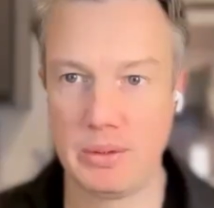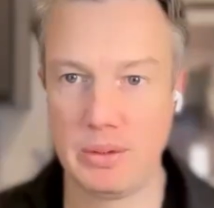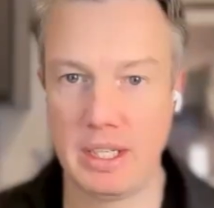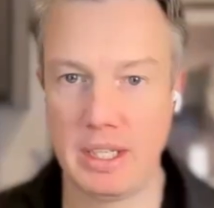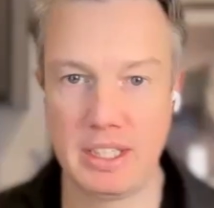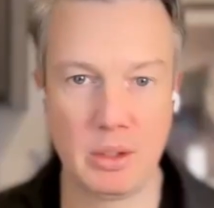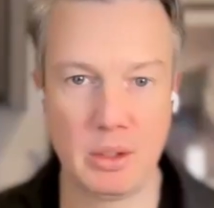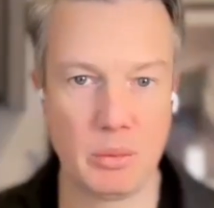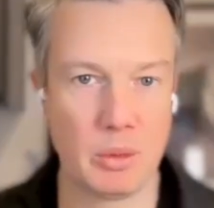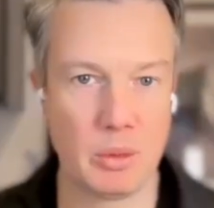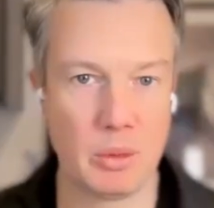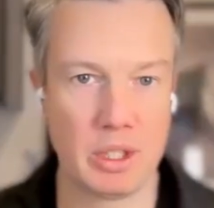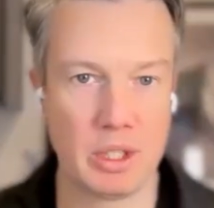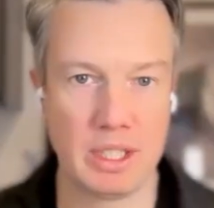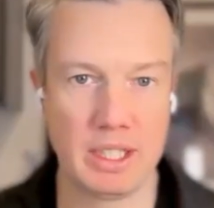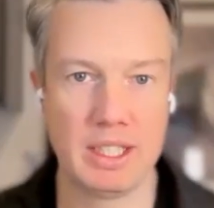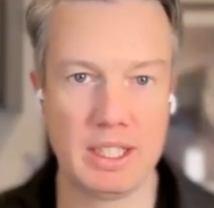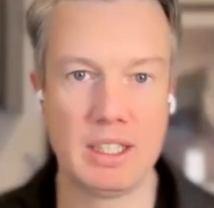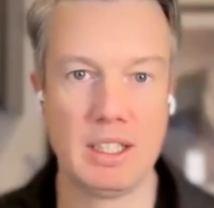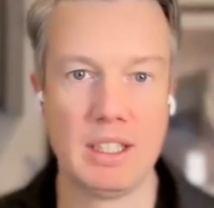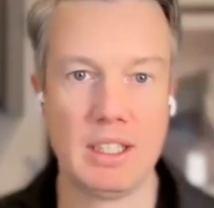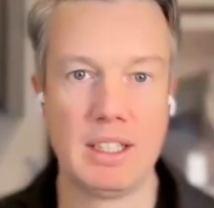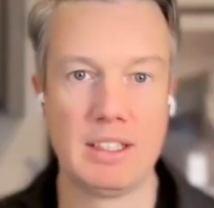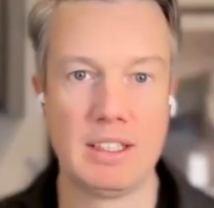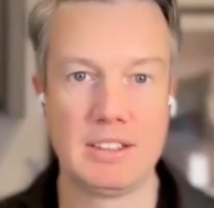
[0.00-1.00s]
I think we're going to
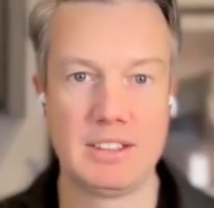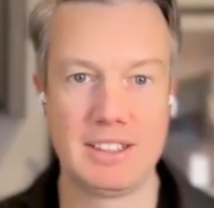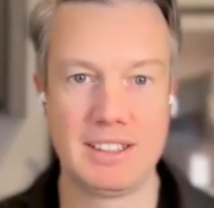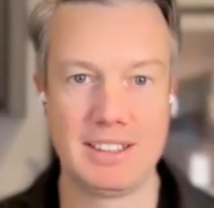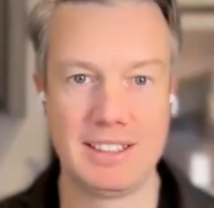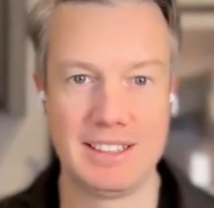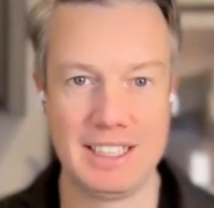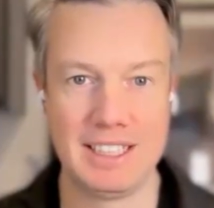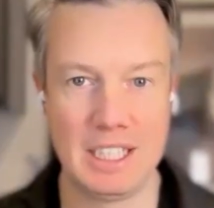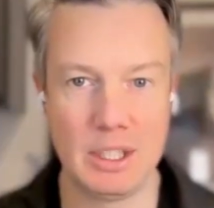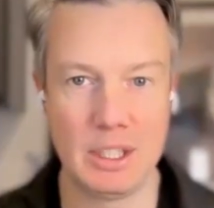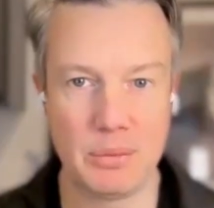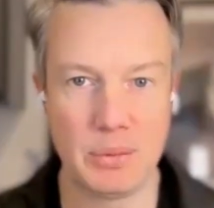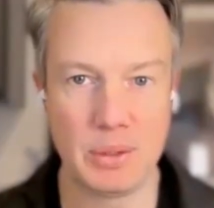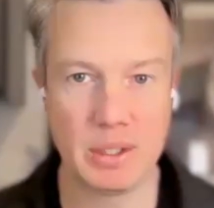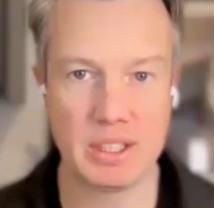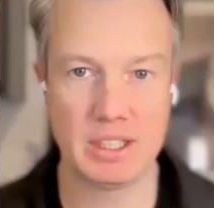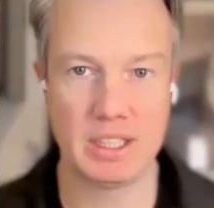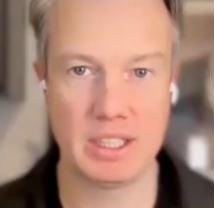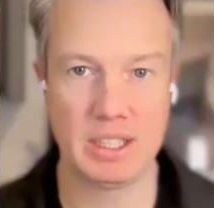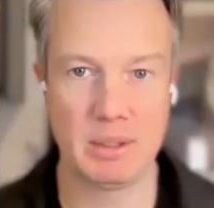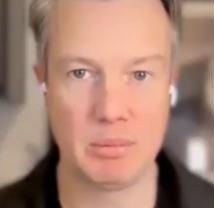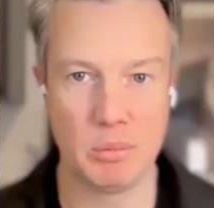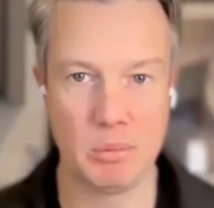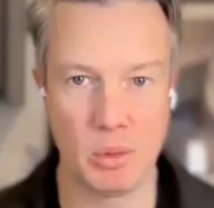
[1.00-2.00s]
need
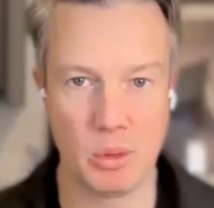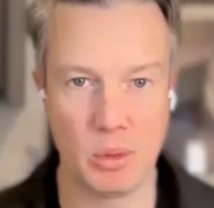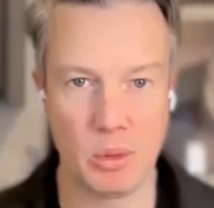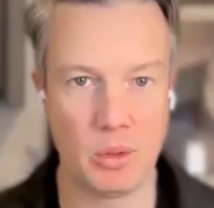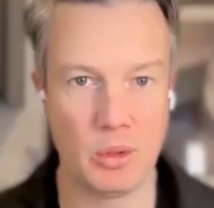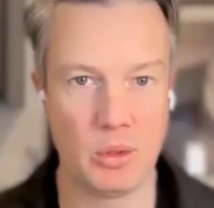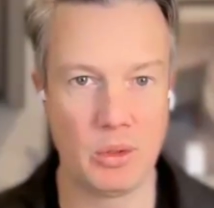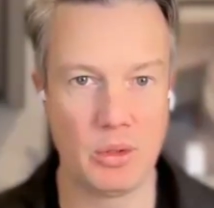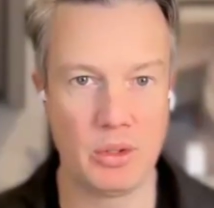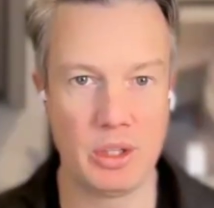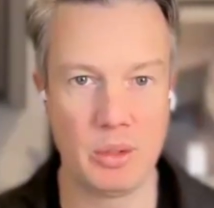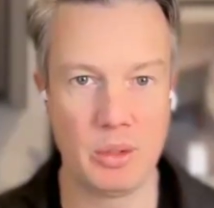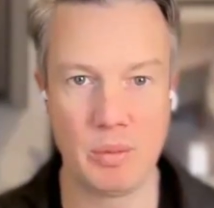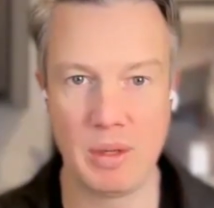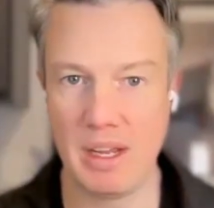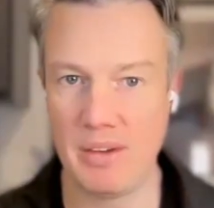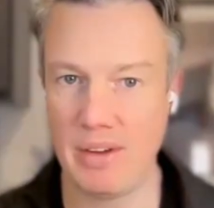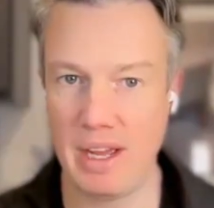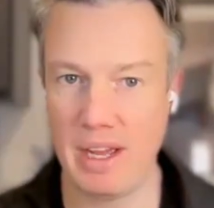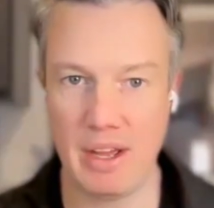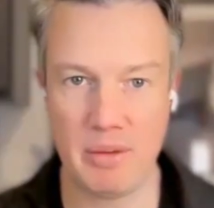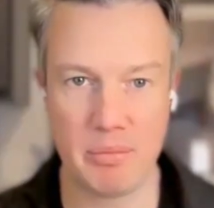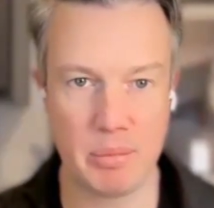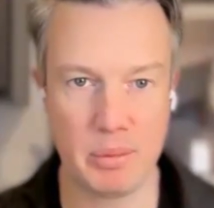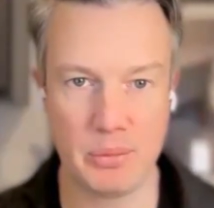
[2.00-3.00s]
significantly more than we
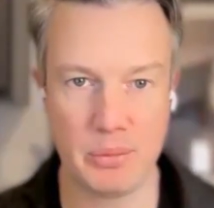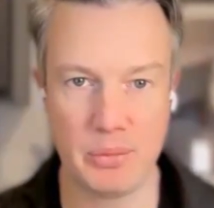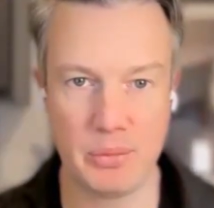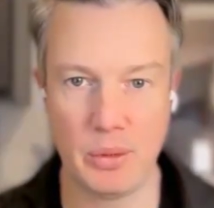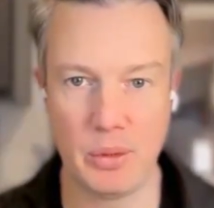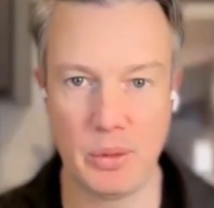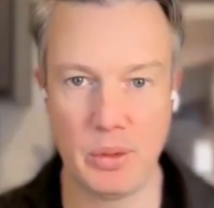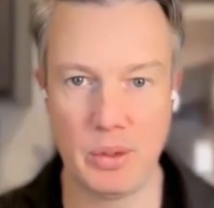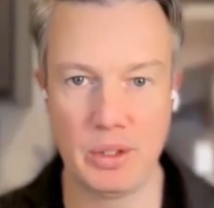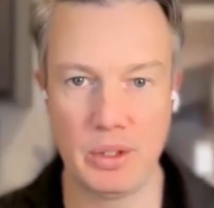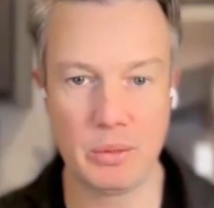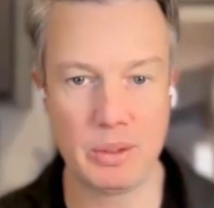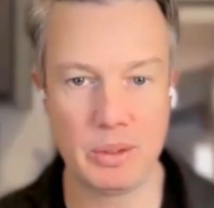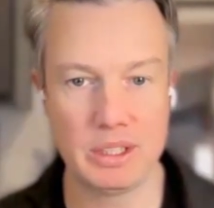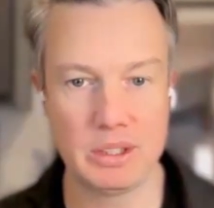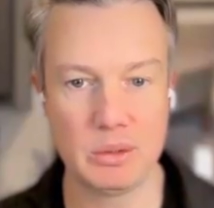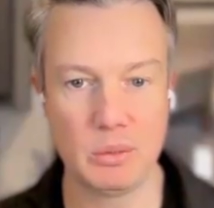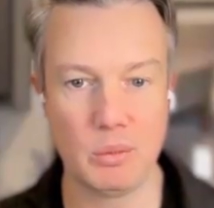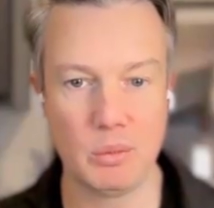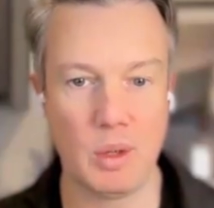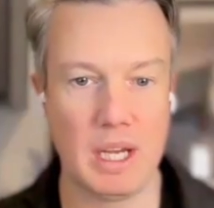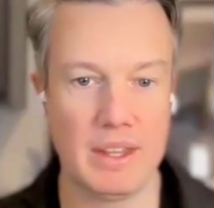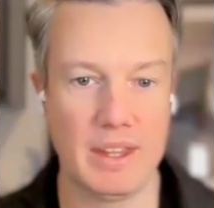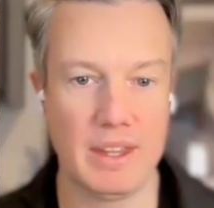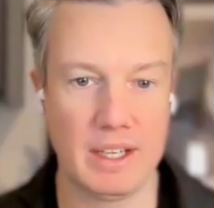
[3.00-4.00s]
ever have before. And the reason
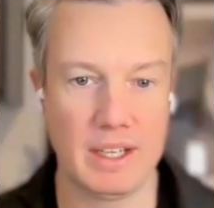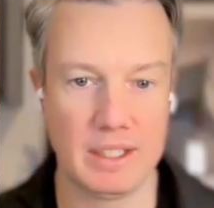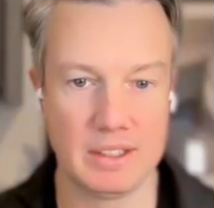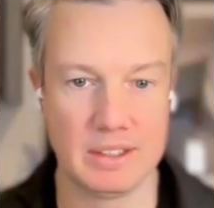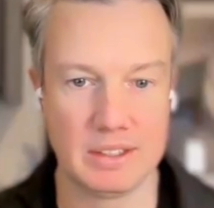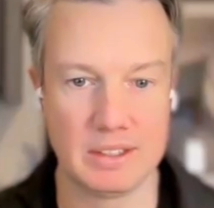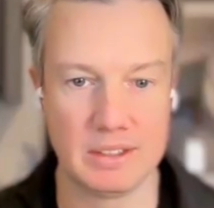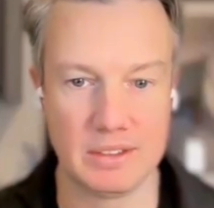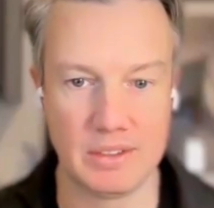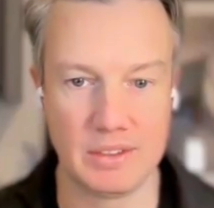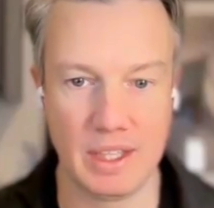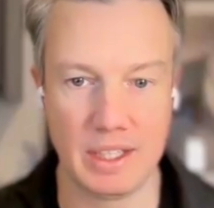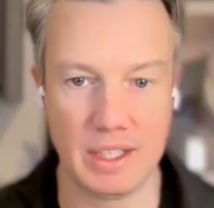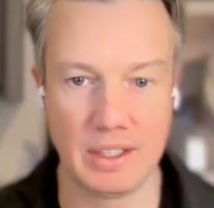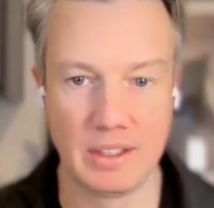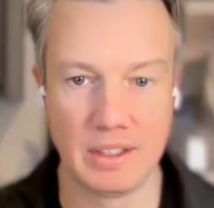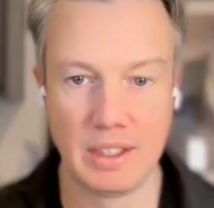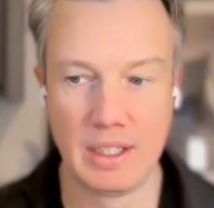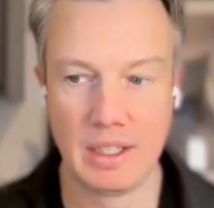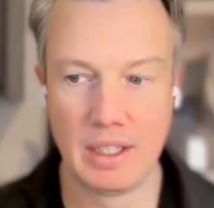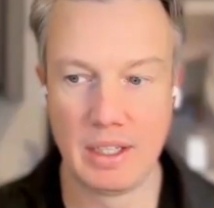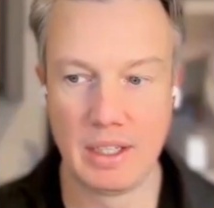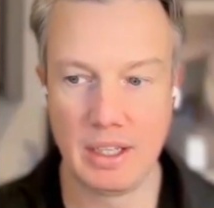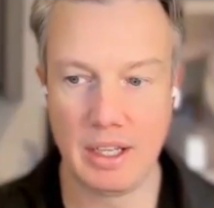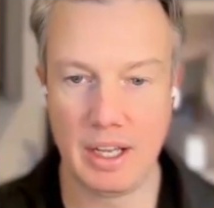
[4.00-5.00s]
why that is that
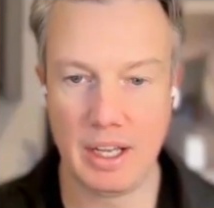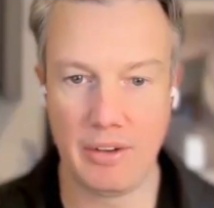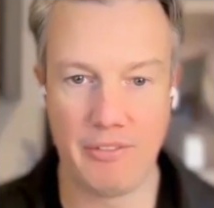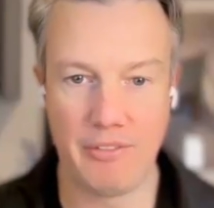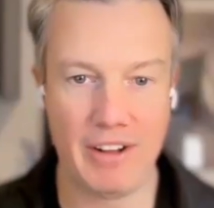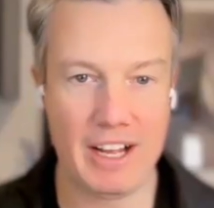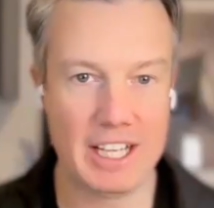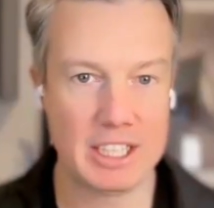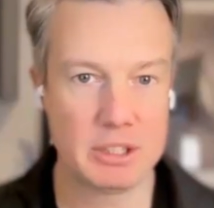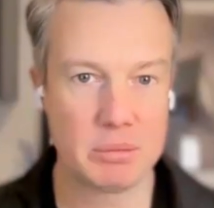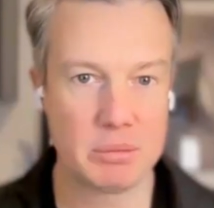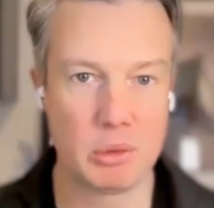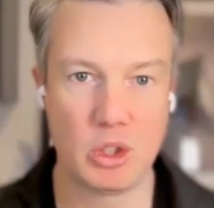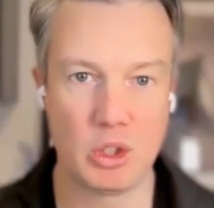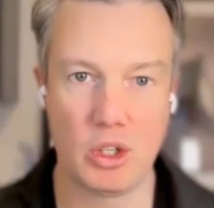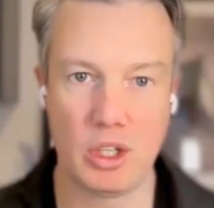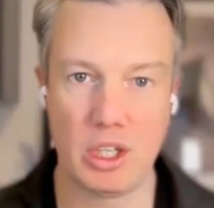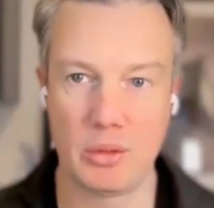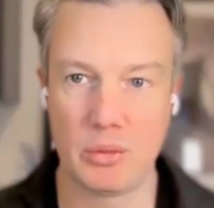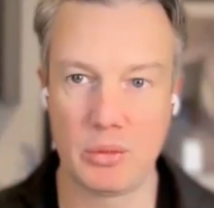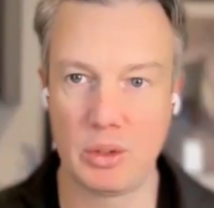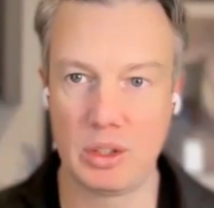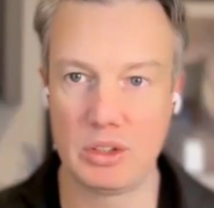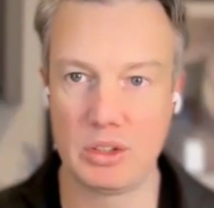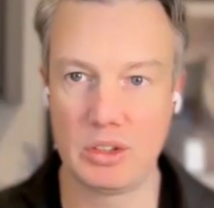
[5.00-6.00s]
a vast majority
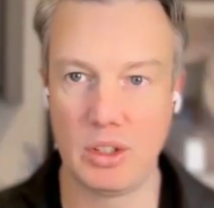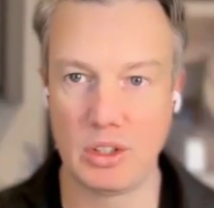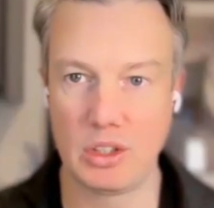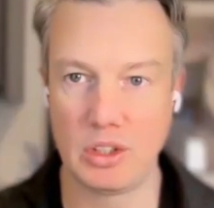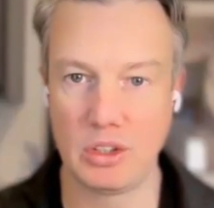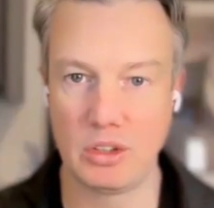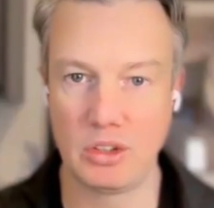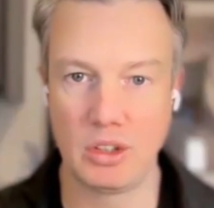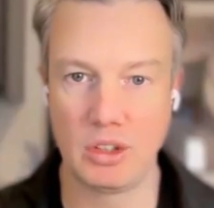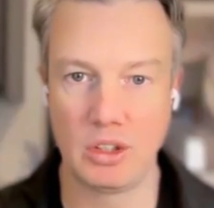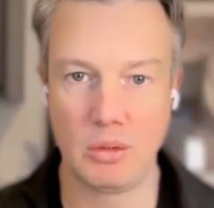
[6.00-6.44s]
of research